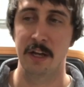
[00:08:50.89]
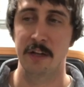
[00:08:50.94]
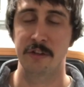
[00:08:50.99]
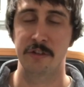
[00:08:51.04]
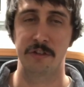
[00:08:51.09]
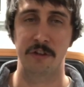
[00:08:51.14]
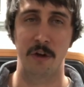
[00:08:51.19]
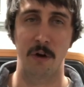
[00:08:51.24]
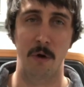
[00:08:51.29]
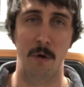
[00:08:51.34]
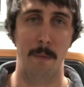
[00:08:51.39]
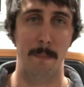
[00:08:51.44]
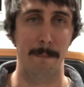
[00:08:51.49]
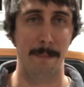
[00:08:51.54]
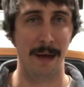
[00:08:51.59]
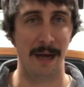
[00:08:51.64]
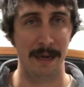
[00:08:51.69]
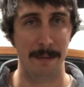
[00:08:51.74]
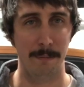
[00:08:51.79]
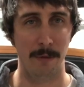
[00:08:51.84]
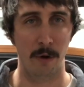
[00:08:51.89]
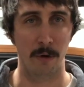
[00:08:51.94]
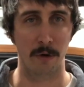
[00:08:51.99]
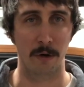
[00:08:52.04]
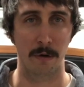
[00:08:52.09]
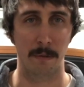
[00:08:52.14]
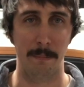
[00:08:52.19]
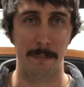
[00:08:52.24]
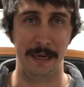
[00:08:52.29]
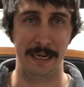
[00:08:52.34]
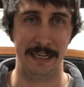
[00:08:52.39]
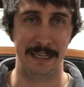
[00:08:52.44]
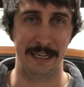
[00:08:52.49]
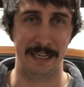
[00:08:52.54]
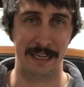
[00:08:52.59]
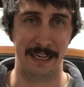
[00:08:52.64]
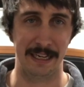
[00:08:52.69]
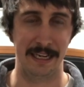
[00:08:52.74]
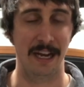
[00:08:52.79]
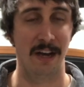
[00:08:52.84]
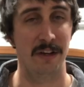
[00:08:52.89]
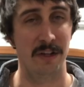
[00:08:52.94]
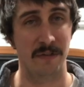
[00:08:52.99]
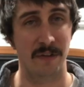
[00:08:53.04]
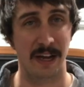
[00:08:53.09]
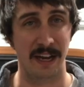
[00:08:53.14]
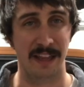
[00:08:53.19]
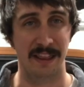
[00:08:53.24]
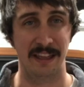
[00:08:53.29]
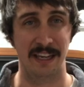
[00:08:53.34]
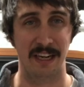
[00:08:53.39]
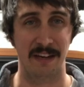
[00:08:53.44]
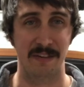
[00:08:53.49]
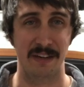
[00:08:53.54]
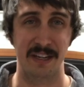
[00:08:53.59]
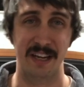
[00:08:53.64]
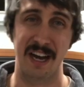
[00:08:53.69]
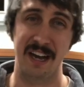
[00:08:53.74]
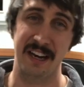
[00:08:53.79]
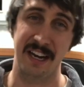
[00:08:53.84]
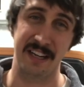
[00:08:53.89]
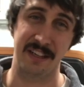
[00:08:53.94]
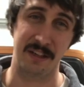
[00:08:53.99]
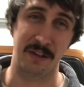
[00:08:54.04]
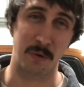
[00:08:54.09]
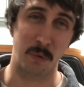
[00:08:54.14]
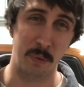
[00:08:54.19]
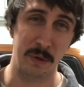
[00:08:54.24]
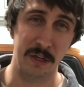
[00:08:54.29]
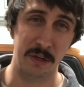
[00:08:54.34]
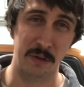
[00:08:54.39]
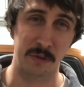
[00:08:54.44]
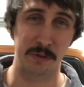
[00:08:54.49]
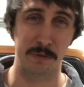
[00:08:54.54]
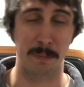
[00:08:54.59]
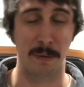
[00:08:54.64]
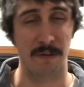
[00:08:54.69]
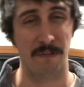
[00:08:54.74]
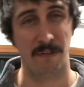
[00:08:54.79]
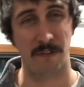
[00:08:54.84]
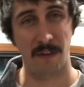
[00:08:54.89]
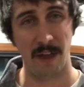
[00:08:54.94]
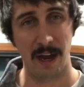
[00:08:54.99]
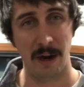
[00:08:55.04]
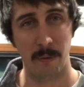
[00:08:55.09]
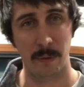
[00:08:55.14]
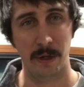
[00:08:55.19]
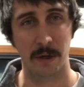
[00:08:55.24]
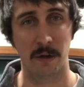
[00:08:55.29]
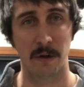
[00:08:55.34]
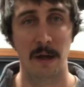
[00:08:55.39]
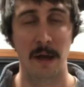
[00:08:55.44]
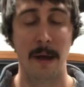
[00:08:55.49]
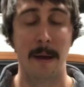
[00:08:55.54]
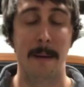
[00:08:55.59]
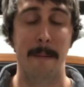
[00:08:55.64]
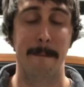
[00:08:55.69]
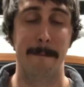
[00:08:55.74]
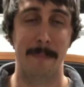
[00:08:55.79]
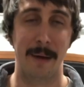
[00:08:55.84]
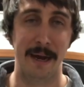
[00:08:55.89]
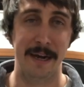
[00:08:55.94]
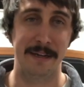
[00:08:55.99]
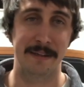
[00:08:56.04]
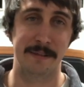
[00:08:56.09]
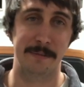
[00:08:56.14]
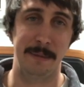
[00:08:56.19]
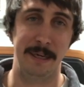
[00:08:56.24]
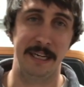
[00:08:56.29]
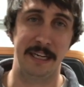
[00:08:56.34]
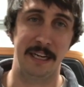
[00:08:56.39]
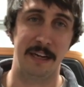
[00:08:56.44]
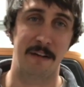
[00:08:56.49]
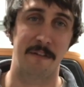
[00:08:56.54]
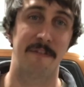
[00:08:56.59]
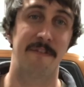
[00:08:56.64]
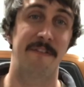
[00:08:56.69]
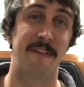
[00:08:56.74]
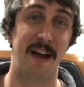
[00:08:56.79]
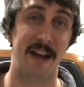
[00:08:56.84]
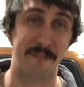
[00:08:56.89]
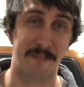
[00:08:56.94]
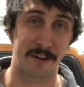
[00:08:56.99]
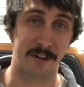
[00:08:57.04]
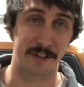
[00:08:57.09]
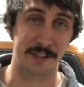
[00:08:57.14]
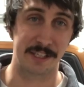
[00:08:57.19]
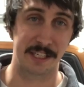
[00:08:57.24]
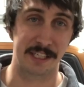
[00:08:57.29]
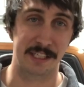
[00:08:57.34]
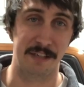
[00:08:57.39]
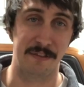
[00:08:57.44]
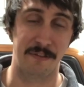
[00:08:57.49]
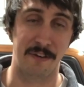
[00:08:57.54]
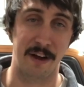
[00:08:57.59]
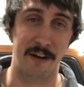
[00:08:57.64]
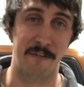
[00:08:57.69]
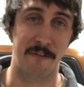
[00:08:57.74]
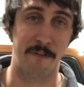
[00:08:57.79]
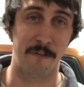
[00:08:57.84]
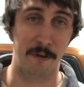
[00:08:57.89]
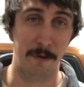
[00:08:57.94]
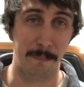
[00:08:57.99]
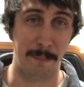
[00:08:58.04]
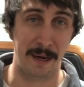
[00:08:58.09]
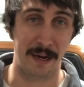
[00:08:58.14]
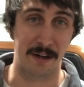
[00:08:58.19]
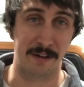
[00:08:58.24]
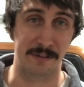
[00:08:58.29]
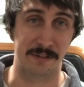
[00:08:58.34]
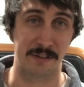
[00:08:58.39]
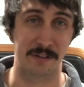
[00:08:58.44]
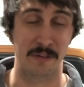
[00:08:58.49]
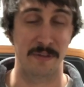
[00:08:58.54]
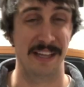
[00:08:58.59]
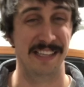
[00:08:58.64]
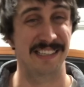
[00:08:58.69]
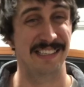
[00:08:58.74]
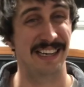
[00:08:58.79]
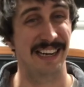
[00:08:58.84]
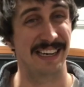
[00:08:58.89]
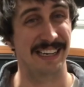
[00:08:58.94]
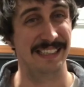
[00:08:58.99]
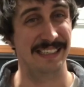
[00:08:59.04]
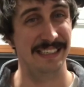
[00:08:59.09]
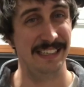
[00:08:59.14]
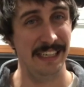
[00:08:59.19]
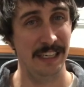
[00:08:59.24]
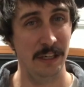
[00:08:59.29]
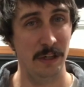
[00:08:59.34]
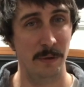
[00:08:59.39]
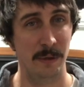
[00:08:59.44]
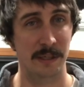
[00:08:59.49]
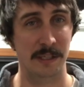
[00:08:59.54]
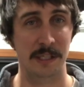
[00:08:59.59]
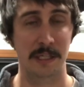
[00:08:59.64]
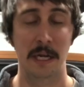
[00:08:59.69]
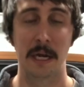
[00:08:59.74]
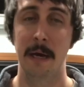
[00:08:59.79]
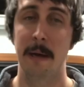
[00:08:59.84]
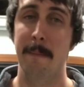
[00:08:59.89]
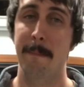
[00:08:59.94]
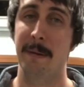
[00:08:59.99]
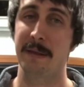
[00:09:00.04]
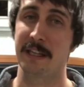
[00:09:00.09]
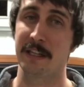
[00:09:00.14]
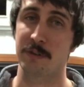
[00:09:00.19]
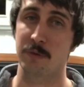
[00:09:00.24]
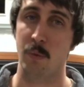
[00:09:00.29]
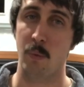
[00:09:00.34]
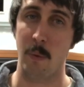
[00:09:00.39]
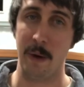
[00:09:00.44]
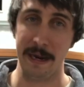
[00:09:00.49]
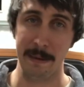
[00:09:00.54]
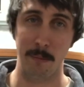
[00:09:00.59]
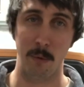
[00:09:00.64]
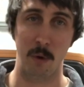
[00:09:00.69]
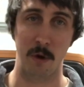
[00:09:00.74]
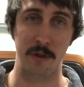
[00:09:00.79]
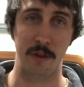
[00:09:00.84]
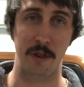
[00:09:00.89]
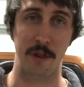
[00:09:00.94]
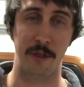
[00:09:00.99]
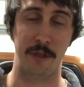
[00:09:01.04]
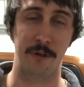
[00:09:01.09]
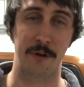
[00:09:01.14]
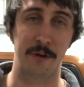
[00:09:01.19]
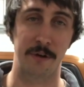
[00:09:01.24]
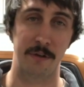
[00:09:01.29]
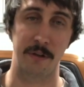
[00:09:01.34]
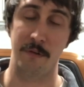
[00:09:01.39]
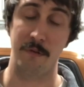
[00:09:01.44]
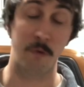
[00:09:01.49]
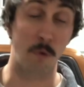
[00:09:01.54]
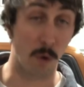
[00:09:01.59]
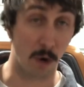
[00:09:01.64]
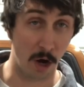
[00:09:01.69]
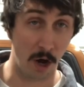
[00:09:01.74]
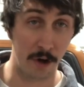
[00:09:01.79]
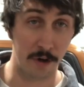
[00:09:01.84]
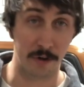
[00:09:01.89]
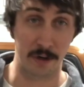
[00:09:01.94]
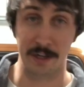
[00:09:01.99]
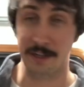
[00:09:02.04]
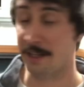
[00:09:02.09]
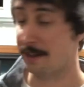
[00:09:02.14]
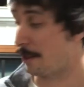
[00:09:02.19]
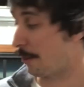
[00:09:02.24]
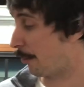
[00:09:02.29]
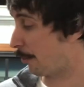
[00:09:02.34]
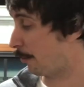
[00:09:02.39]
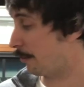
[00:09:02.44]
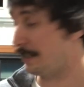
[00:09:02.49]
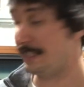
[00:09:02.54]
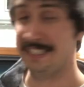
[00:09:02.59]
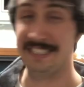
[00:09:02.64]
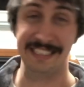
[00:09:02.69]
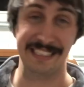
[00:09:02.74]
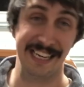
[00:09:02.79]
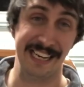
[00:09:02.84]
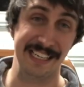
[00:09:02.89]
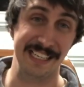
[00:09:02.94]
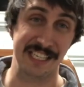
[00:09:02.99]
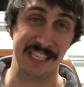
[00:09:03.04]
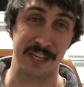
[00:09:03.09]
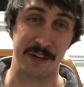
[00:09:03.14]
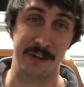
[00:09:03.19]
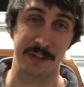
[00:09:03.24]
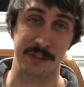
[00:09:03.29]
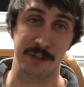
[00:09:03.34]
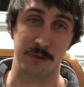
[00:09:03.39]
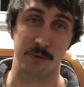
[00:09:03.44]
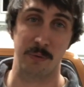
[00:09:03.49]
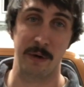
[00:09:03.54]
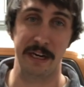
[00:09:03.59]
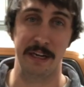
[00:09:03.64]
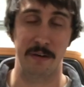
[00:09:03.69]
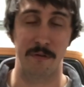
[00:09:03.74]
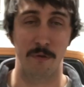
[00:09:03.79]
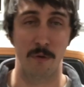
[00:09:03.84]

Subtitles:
So my motor making, and now you've got to think of it not at the wheels, but flywheel, mine is making 565 foot-pounds. So that's not continuous, but that's way more than the 400 that the 1310 series is rated